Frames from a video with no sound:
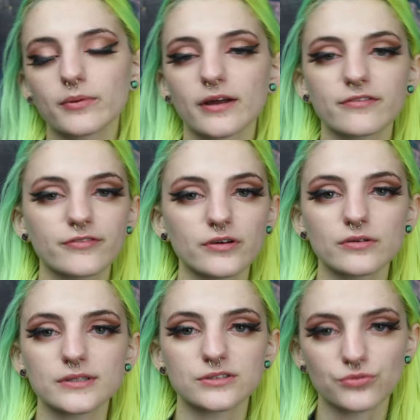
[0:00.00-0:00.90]
what I
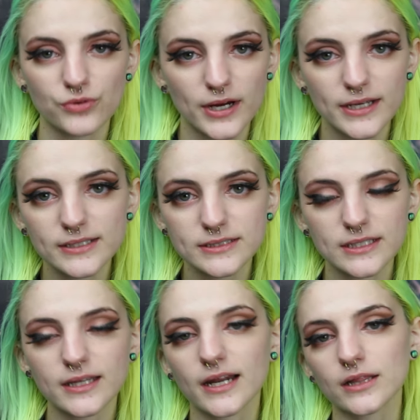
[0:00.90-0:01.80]
feel is right,
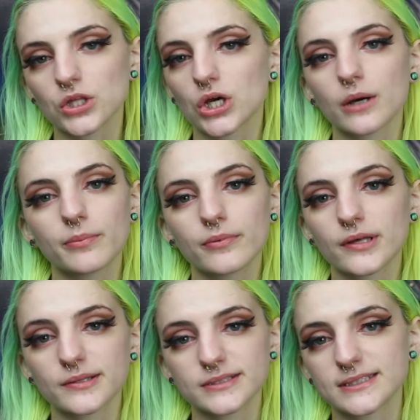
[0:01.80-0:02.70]
and then I look up
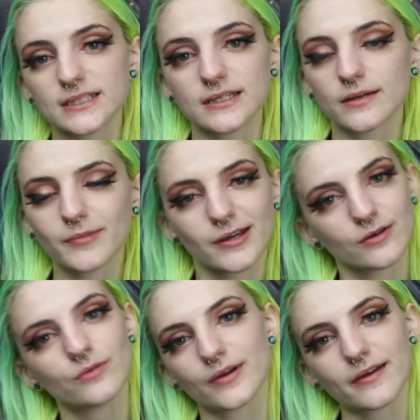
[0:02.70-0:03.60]
and see. I'm like,
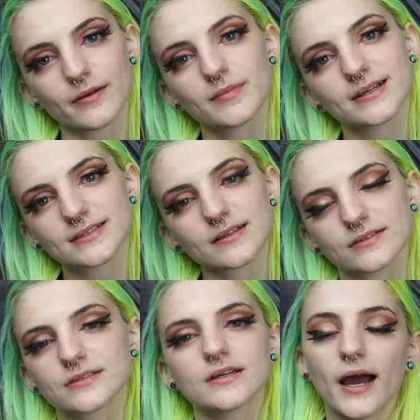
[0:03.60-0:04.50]
oh yeah, that makes sense.